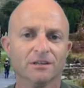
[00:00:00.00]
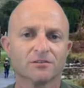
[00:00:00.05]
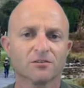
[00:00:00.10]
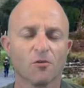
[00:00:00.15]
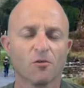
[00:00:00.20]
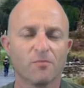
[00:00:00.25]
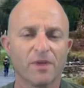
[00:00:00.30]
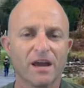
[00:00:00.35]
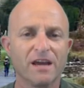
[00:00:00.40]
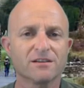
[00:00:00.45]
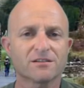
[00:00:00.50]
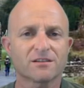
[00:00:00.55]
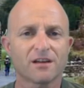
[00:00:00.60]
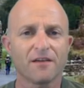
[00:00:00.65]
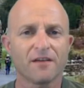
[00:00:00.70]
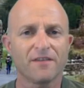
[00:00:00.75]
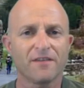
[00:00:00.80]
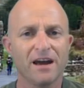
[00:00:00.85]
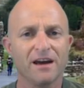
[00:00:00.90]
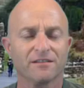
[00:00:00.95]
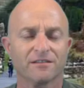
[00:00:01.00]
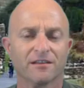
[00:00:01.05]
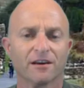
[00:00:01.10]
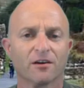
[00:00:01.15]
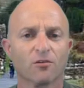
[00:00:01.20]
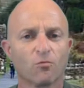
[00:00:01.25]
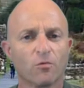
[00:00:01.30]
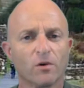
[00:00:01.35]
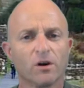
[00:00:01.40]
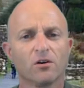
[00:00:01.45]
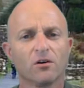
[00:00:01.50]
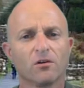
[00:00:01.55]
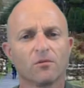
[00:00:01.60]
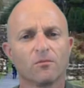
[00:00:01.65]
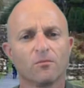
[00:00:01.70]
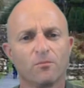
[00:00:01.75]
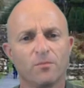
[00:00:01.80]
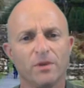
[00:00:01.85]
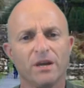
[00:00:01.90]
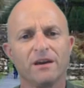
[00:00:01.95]
So based on that, there will
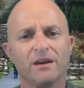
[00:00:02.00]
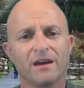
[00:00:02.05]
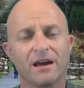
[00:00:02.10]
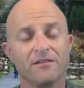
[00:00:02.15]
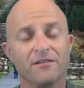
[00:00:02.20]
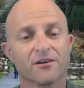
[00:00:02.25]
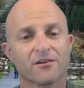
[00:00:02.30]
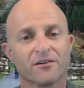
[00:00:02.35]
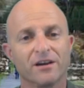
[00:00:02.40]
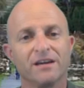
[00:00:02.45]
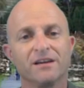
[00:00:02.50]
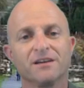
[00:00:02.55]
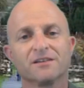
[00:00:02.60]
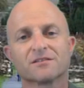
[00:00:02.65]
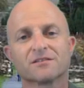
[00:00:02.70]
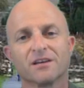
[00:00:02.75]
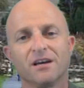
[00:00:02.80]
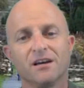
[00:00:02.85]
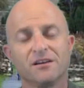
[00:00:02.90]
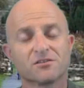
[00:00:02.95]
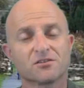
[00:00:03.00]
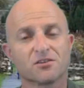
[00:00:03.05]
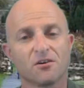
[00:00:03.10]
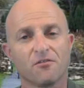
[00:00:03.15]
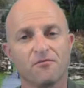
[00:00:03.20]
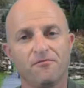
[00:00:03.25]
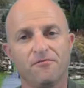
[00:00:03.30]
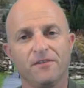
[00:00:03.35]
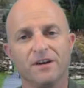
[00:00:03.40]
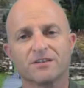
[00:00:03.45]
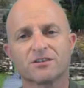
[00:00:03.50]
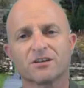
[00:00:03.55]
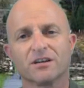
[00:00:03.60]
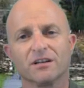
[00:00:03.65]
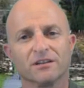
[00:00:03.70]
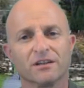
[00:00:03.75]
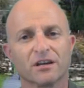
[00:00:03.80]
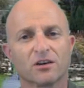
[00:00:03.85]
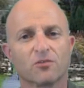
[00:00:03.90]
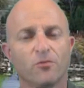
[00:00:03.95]
be, and there is,
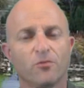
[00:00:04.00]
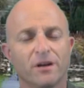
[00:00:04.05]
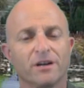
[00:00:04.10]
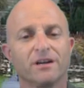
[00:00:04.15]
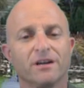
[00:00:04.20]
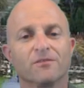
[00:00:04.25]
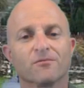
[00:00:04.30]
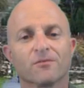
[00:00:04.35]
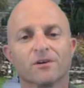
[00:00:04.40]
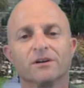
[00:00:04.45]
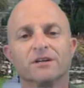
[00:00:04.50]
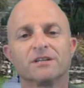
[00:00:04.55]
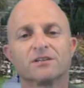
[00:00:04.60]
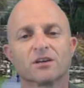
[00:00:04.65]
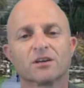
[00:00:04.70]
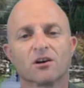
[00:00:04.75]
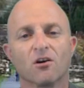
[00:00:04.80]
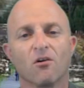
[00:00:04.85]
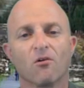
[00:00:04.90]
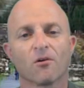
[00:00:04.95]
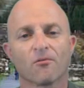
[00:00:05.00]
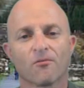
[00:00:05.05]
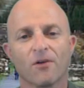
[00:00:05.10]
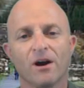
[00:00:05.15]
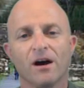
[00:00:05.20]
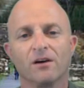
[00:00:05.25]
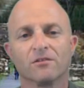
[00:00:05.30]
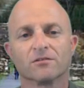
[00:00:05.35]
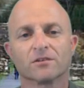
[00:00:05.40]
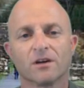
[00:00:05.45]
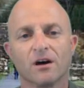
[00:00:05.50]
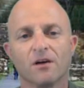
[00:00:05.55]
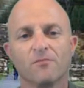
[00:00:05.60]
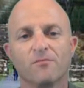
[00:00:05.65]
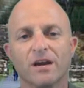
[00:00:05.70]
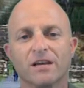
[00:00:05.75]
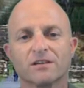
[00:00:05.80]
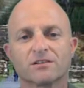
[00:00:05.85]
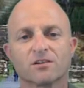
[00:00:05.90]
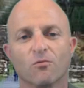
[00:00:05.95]
sufficient liquidity really to go around
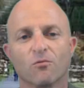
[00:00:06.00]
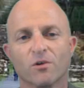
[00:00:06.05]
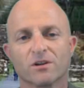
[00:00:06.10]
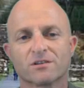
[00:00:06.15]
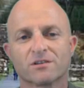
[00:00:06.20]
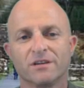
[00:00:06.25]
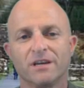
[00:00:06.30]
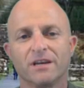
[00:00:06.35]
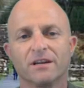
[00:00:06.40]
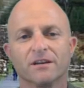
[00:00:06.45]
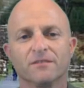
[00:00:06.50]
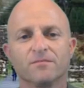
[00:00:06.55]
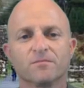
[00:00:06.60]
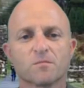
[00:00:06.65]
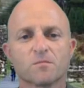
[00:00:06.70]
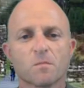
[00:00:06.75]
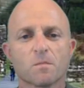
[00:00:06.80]
based on what's needed.